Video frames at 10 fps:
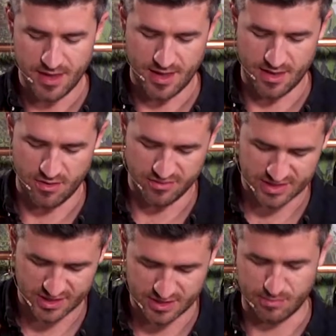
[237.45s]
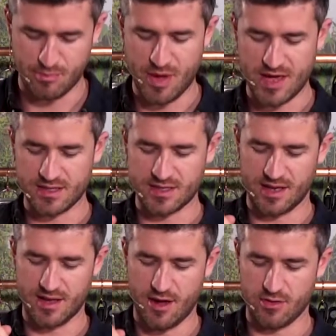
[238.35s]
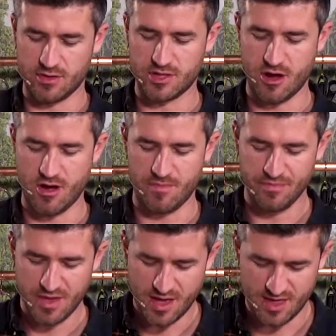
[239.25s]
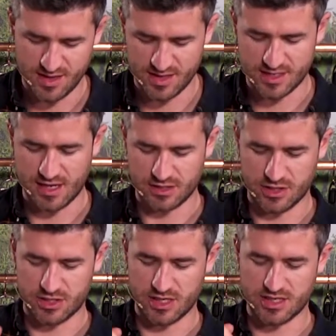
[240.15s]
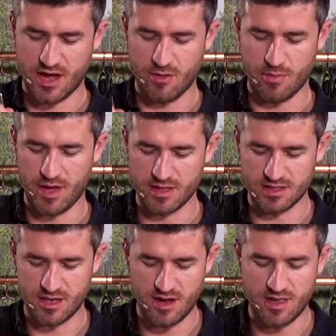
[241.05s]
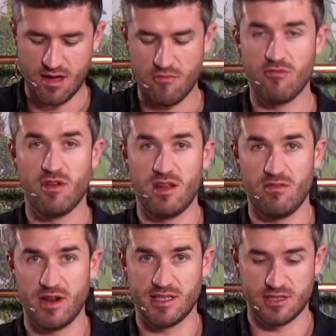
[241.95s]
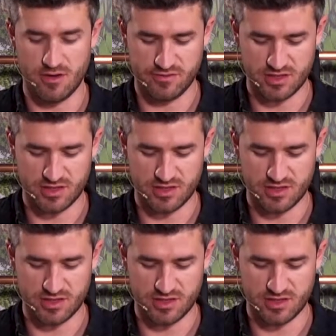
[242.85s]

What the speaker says: And then obviously just basting that on top. I think the texture does help, but inside they're really, really soft